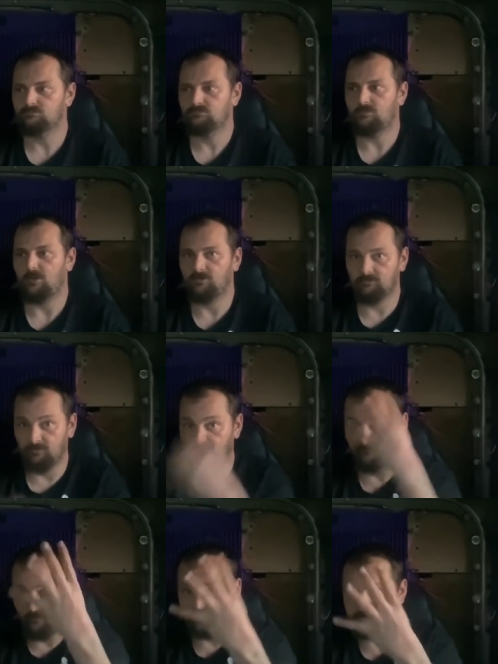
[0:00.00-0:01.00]
through
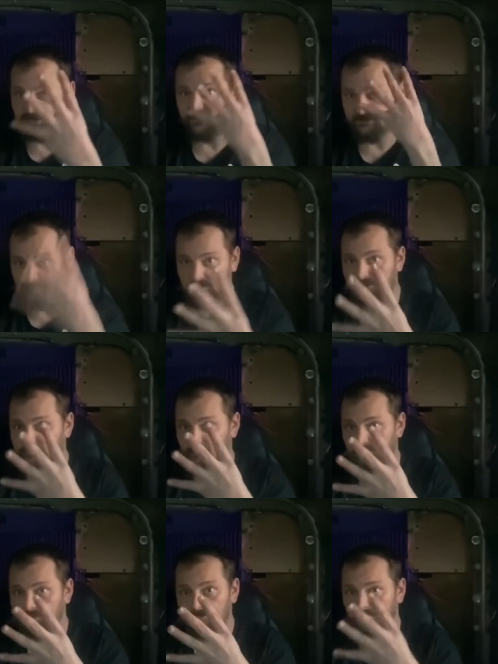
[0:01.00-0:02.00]
four seasons,
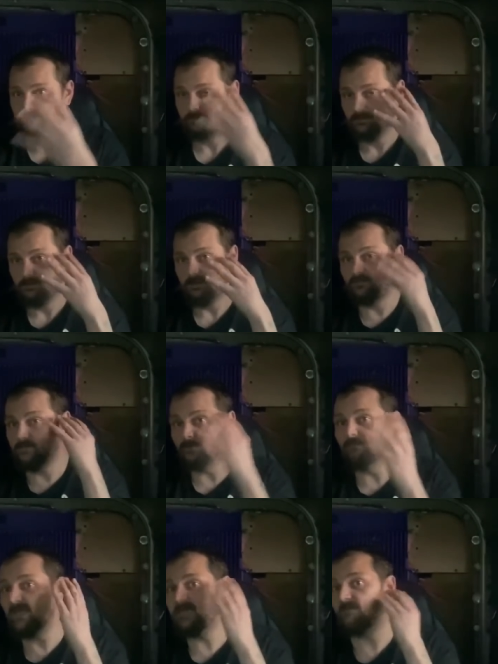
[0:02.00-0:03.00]
if you
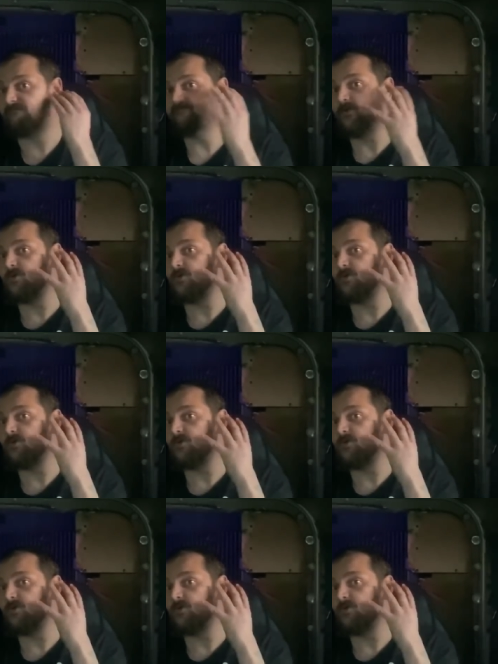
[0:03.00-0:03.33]
made a full